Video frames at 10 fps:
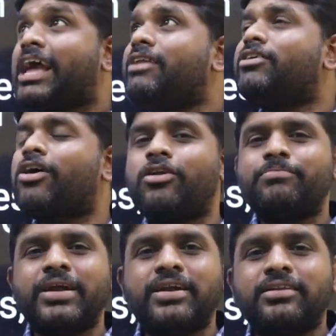the
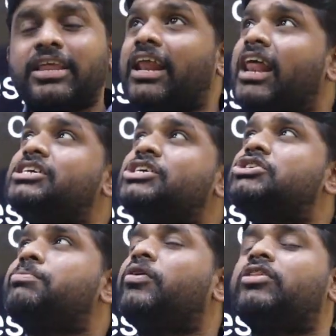environment, the
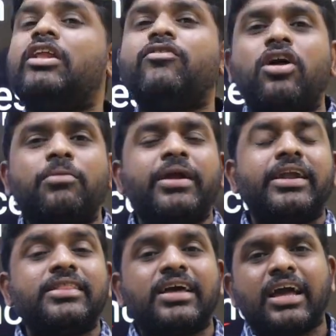relationship between the
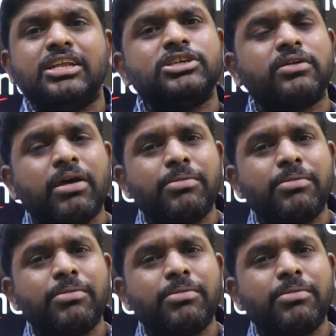environment and the culture.